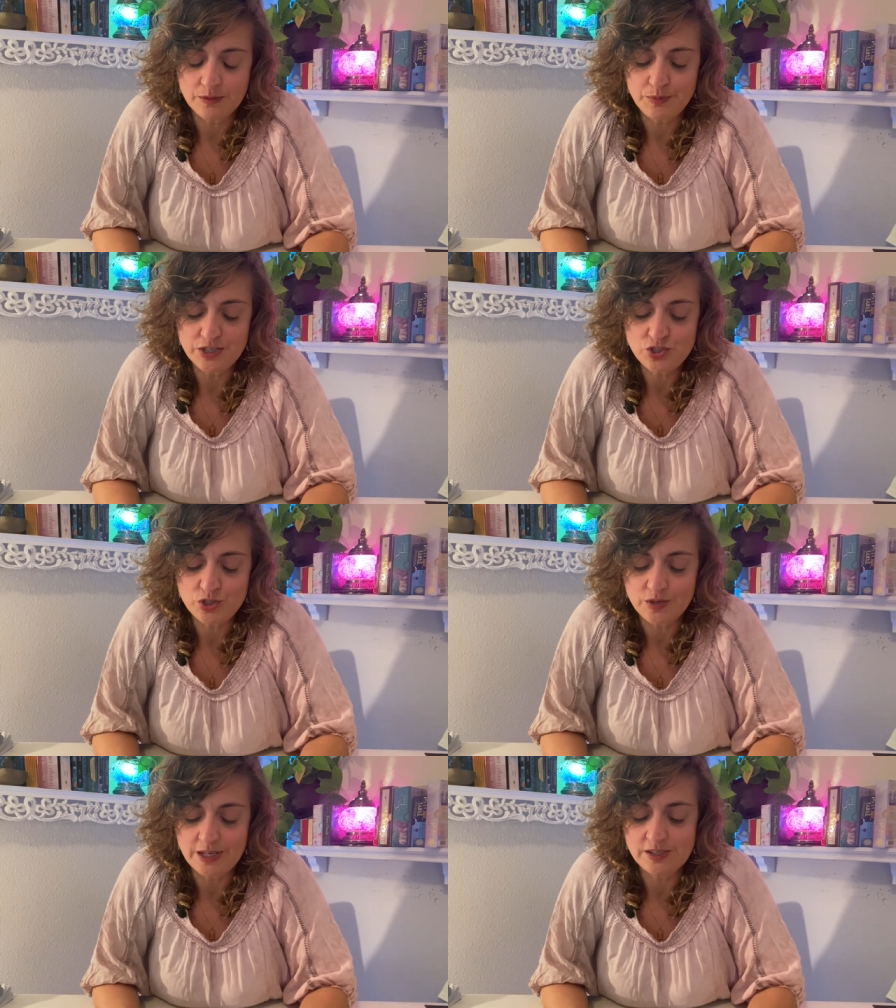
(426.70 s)

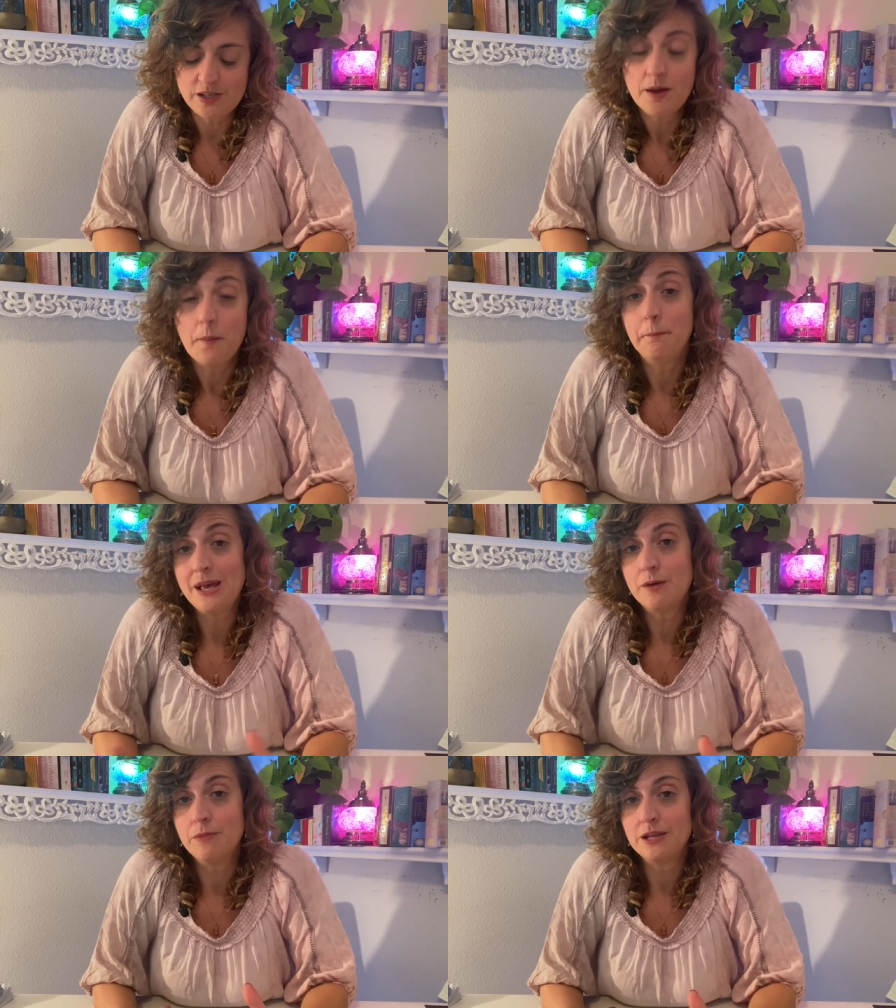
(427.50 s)
picture is
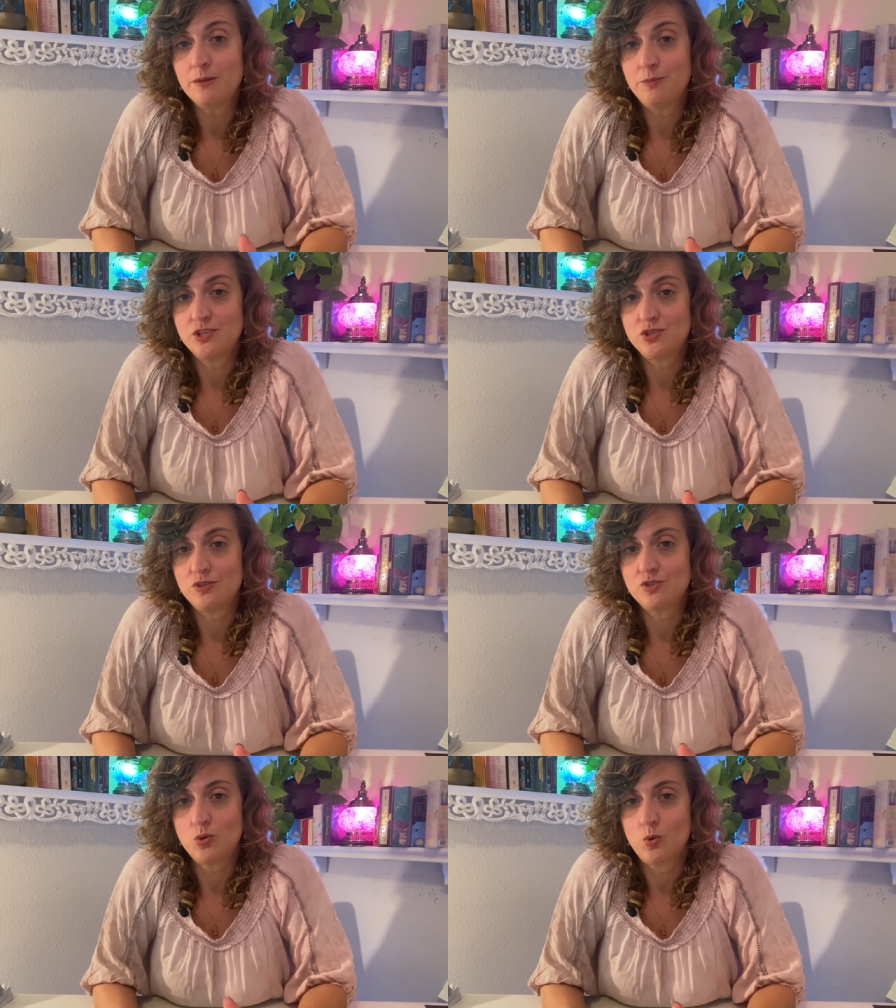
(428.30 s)
big money
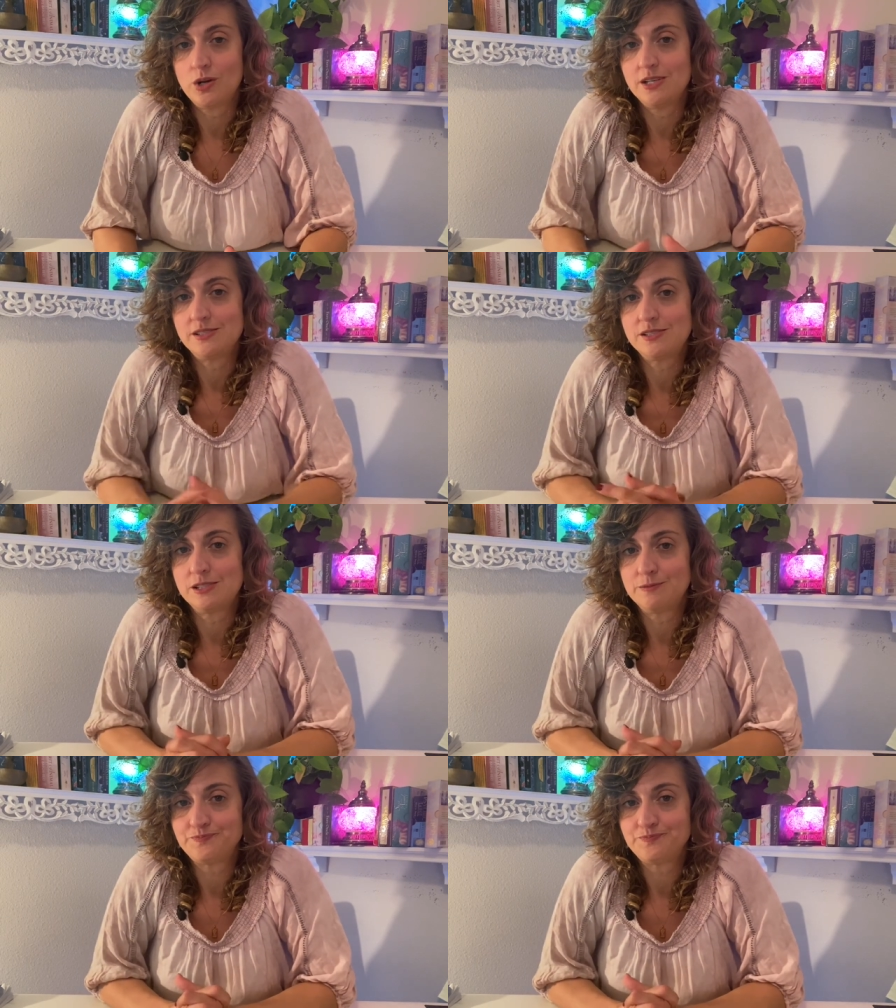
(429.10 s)
picture, Taurus.